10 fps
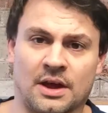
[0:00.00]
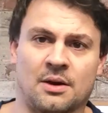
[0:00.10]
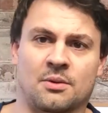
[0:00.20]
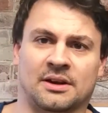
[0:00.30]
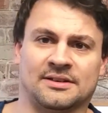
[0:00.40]

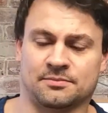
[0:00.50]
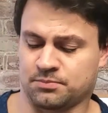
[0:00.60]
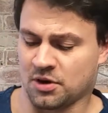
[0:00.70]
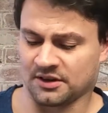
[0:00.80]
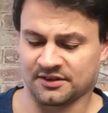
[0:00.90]
that one I
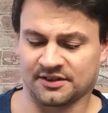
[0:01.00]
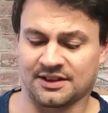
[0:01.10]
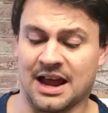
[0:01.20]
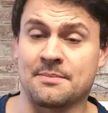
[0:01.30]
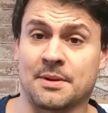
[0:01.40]
put a
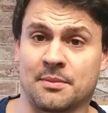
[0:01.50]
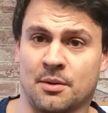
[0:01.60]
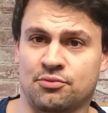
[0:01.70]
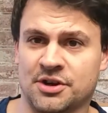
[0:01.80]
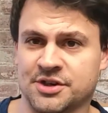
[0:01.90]
slight bit
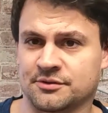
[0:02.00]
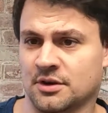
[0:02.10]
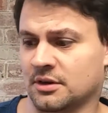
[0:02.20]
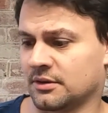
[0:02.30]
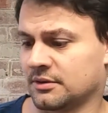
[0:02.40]
more pressure
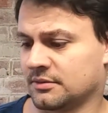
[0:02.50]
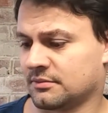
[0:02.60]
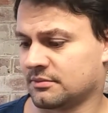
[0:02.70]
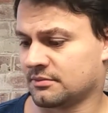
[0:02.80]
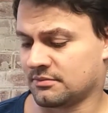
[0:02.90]
on.
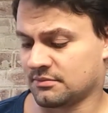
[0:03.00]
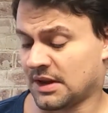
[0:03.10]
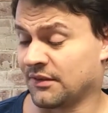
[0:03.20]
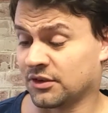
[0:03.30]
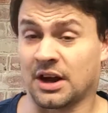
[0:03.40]

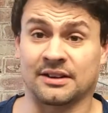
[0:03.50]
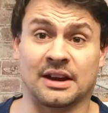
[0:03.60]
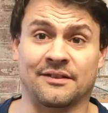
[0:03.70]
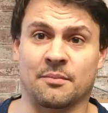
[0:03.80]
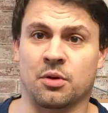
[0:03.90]
Even so, I
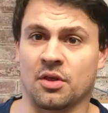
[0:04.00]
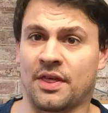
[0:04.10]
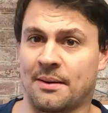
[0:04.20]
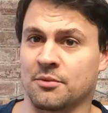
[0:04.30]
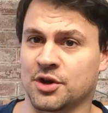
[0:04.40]
didn't even put
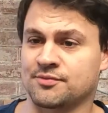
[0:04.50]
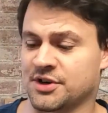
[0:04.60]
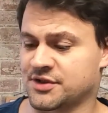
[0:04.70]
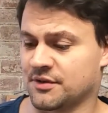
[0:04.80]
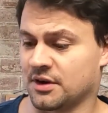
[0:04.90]
that much
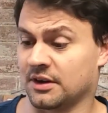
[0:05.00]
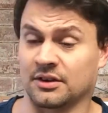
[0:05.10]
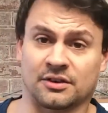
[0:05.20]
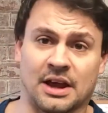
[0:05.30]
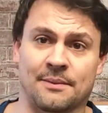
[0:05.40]
pressure on, it
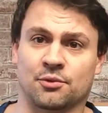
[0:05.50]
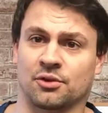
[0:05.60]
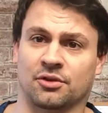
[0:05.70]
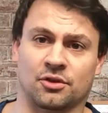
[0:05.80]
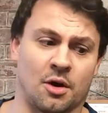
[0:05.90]
just came to
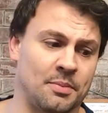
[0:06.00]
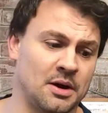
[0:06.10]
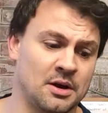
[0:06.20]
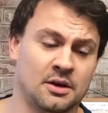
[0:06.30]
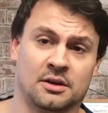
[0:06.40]
a stop.
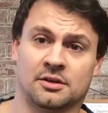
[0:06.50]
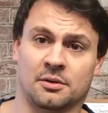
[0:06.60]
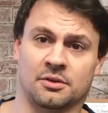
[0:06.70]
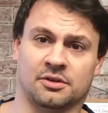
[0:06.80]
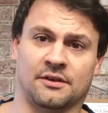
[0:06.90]
So
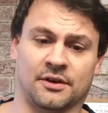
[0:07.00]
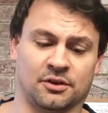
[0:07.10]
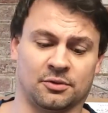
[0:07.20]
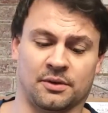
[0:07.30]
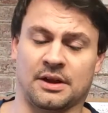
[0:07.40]
we'll see if it
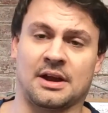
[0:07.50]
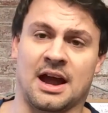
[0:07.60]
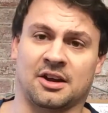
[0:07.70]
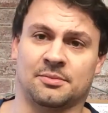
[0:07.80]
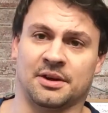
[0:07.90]
does with the
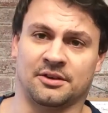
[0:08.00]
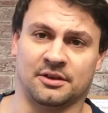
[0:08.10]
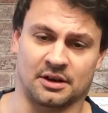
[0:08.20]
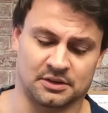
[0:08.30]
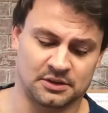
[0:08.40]

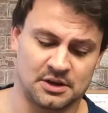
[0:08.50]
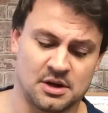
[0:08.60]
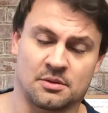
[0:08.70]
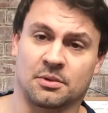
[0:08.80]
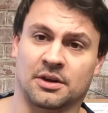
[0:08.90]
Axminster.
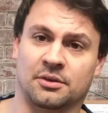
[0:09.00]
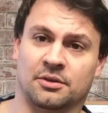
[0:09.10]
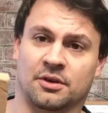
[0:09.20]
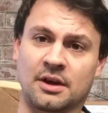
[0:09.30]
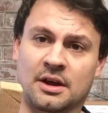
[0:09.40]
We'll
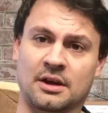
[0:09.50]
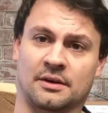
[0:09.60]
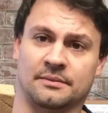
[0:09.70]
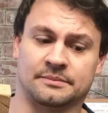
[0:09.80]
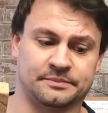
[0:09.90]
use the
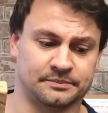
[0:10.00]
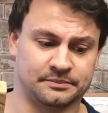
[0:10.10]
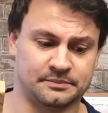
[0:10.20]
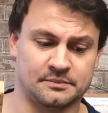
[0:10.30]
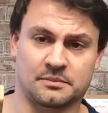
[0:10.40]

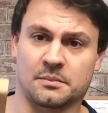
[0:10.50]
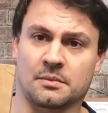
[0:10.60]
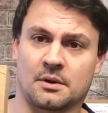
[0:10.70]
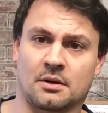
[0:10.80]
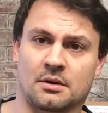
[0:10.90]

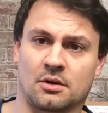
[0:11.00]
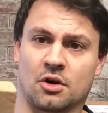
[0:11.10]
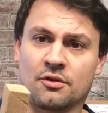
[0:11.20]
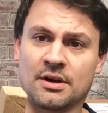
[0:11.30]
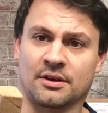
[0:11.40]

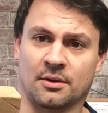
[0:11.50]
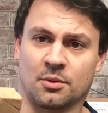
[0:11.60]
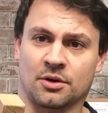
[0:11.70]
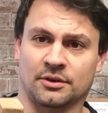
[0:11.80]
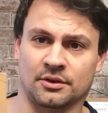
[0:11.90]
other end of the
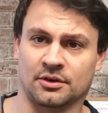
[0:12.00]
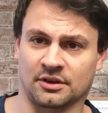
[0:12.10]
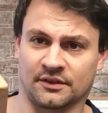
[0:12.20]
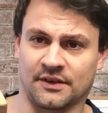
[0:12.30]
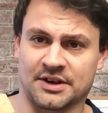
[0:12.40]
wood, so
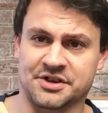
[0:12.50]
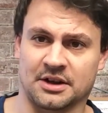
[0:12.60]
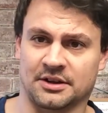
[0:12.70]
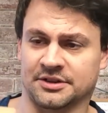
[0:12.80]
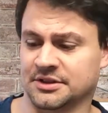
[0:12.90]
it's a fair
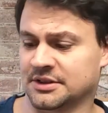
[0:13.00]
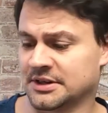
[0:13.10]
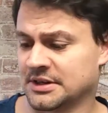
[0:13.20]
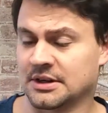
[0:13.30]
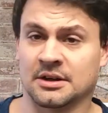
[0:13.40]
challenge.
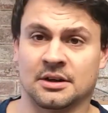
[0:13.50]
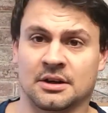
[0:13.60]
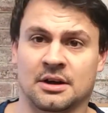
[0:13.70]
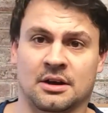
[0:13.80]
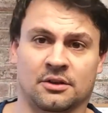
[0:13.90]

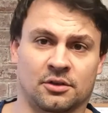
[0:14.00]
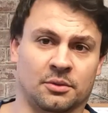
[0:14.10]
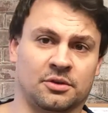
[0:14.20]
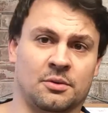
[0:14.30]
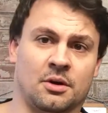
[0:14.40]
So
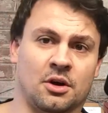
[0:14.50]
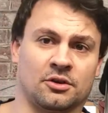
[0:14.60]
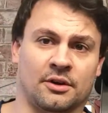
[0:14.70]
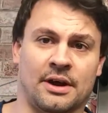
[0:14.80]
we'll see what goes on